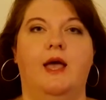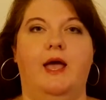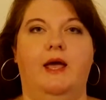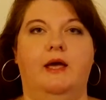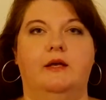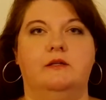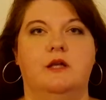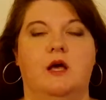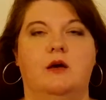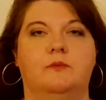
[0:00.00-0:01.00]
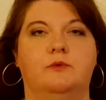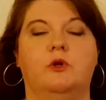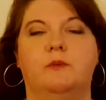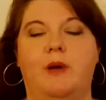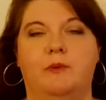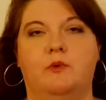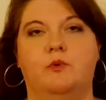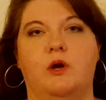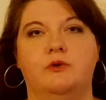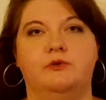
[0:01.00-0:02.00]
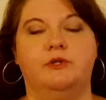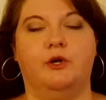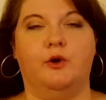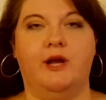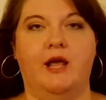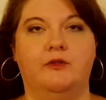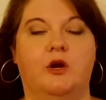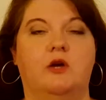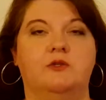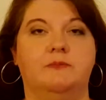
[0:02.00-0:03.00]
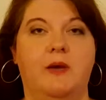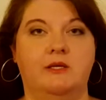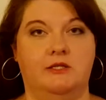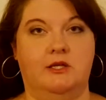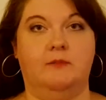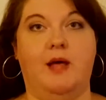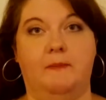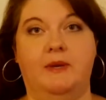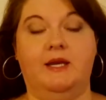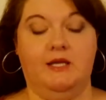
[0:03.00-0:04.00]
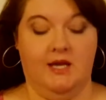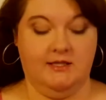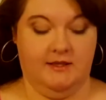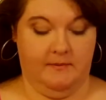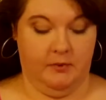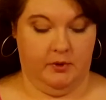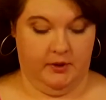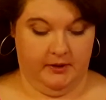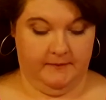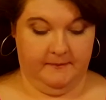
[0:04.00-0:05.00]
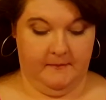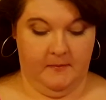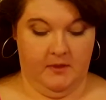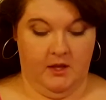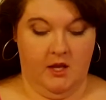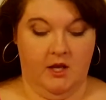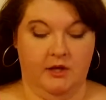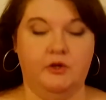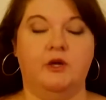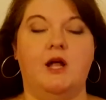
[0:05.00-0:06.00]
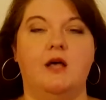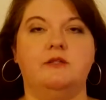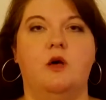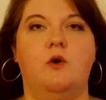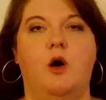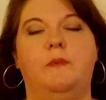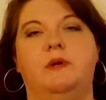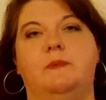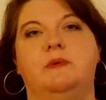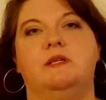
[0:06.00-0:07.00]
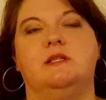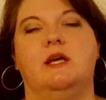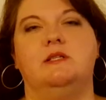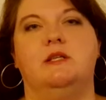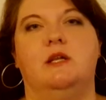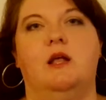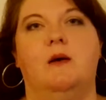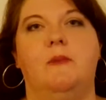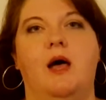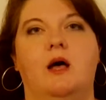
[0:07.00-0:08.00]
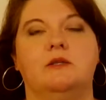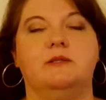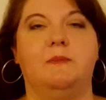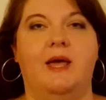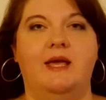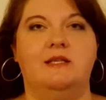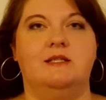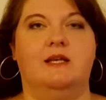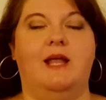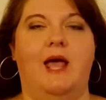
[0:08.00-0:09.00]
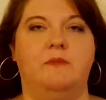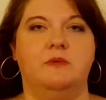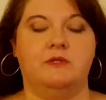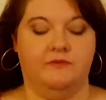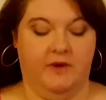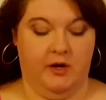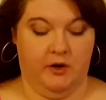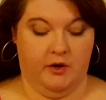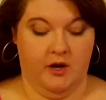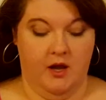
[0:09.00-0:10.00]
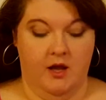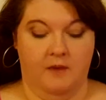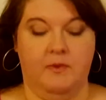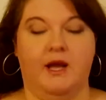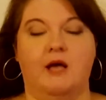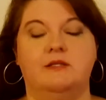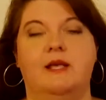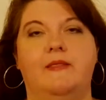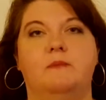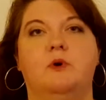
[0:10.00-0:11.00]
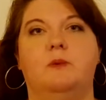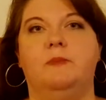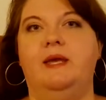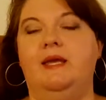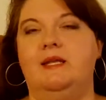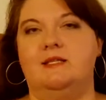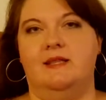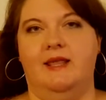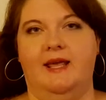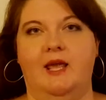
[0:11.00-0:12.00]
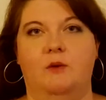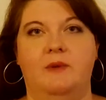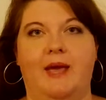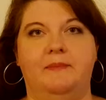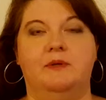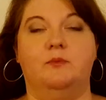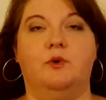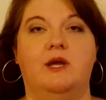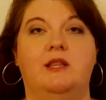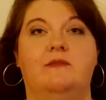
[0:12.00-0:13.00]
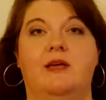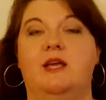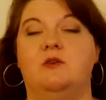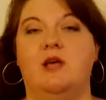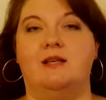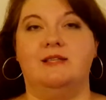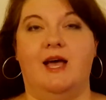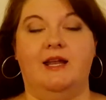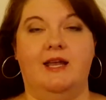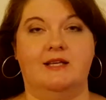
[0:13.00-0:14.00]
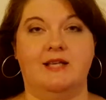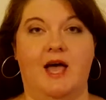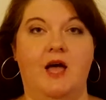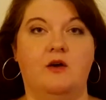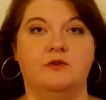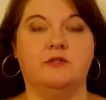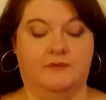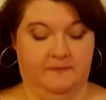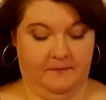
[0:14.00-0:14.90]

and toilet paper rolls to create their own spaceship like Binky does in the book. You could also open up a discussion about space and atmosphere, because in the book, Binky doesn't think he'll be able to breathe if he goes outside his house.